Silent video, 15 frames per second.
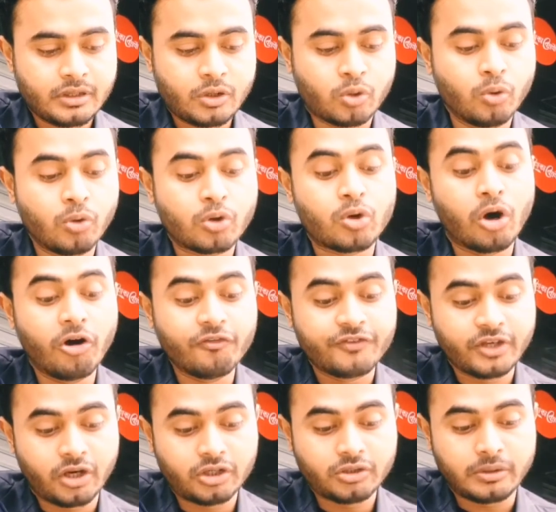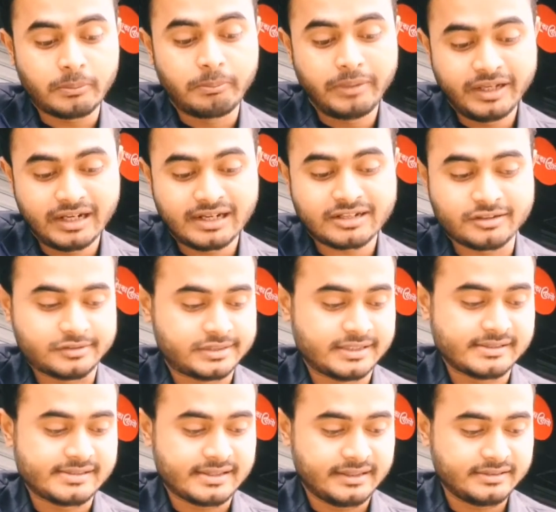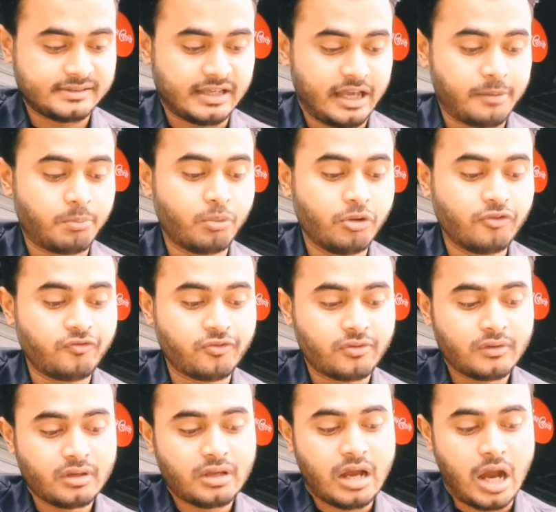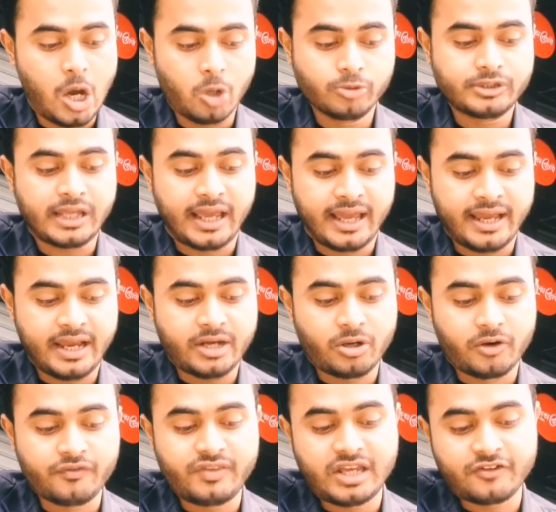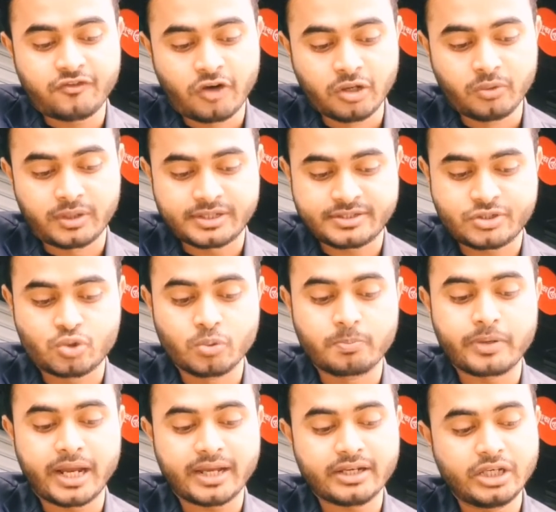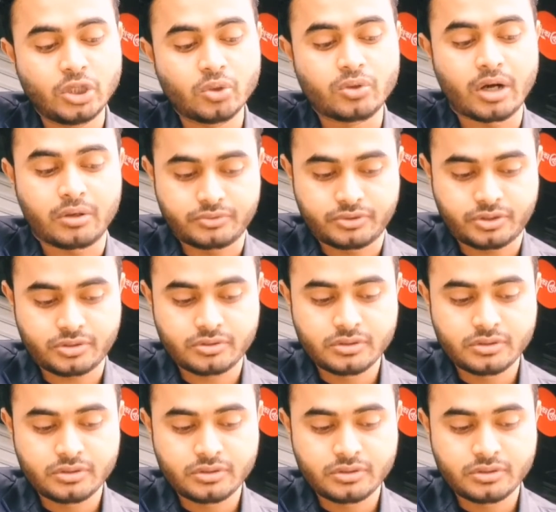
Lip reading: who go beyond mere consensus and move out ahead of their followers to break new ground.